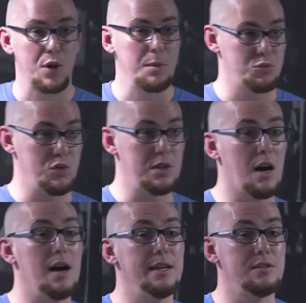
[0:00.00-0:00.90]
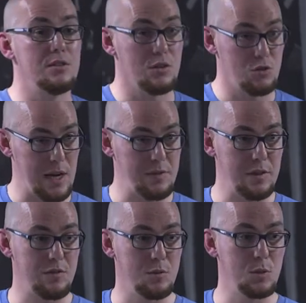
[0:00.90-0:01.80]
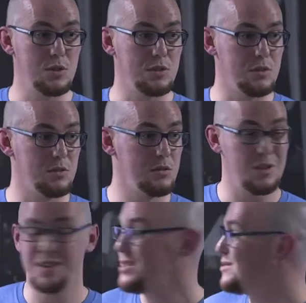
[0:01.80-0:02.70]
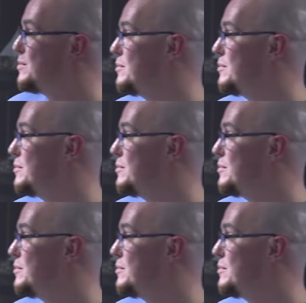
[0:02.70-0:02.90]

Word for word: pretty much relied on traffic from Google. So this